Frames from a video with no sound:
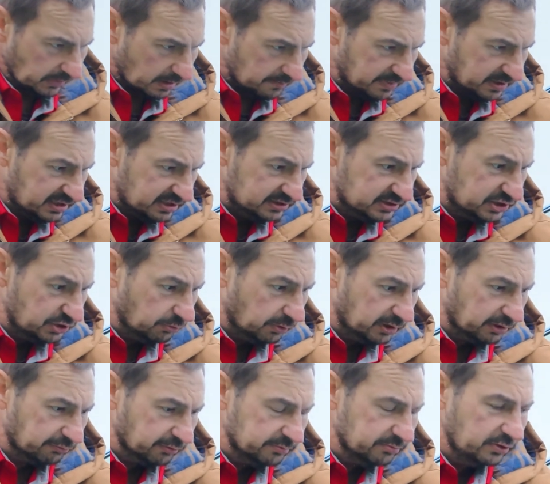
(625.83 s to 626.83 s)
because you
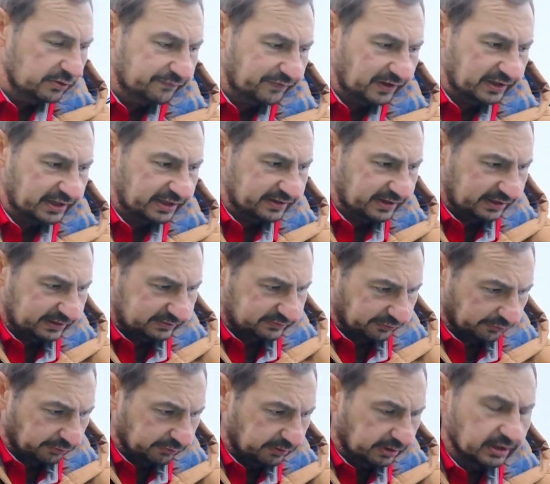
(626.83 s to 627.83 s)
want to remove any of that
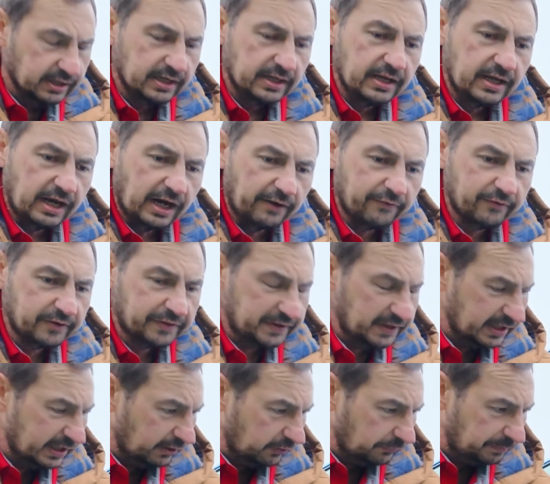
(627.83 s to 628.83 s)
dirt,
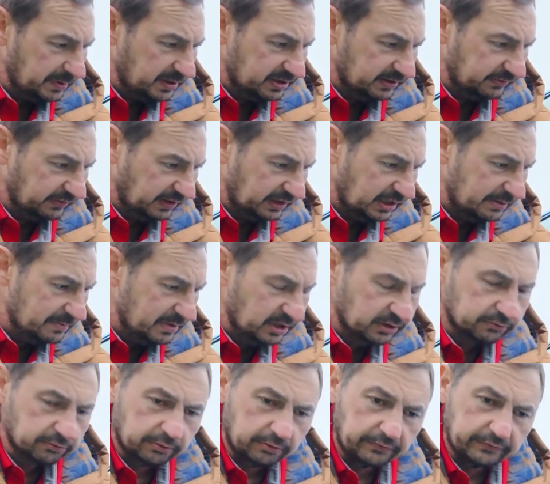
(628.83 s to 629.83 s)
everything else, because any
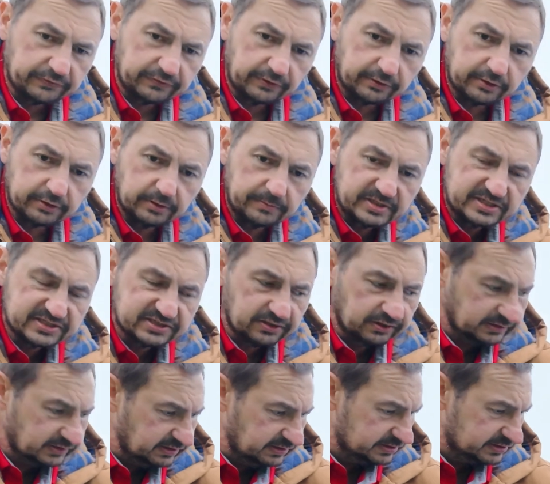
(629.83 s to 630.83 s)
minerals, they're going to be
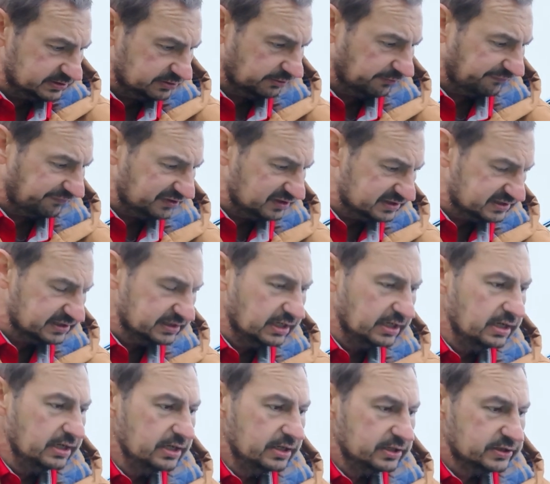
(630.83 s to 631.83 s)
stuck to the surface.
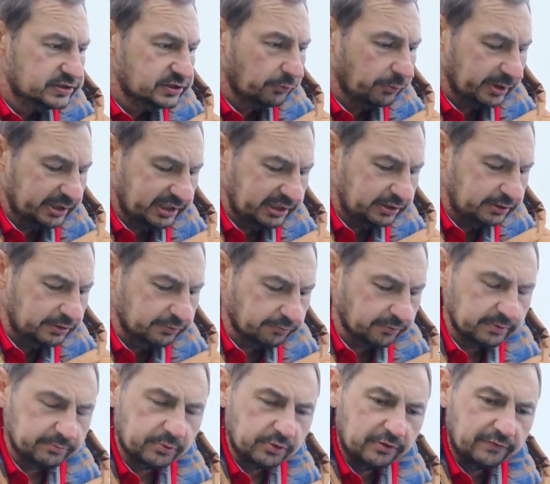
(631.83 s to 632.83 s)
So we need to
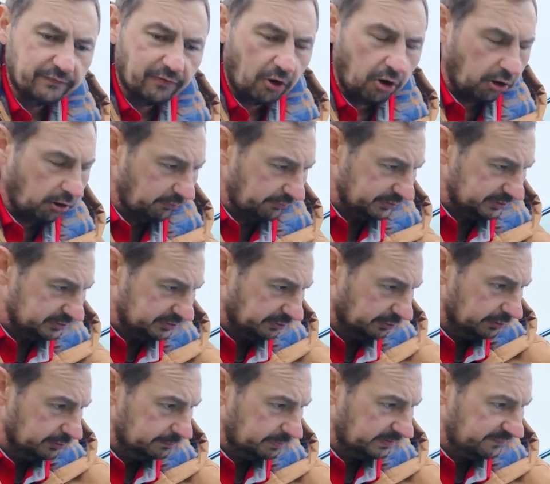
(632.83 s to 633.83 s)
remove all the
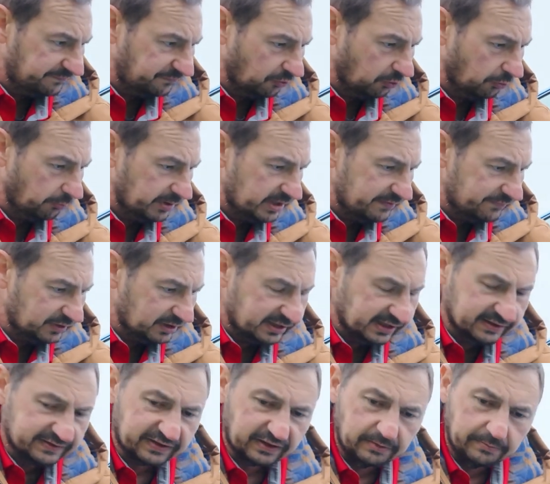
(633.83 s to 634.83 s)
dirt before we even
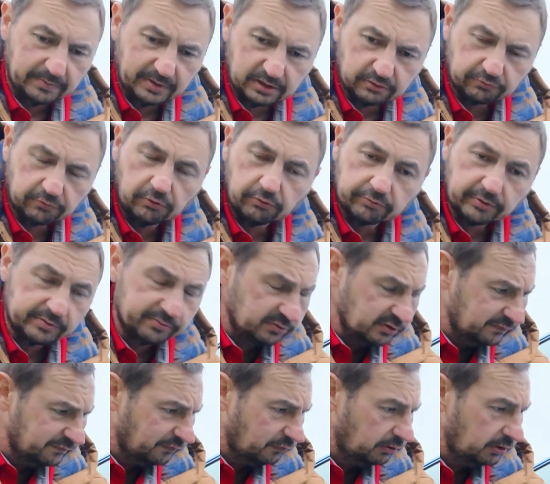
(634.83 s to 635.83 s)
get to the mineral
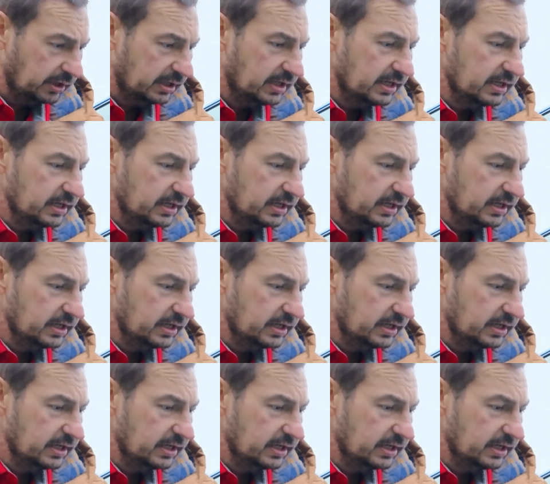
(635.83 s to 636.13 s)
removal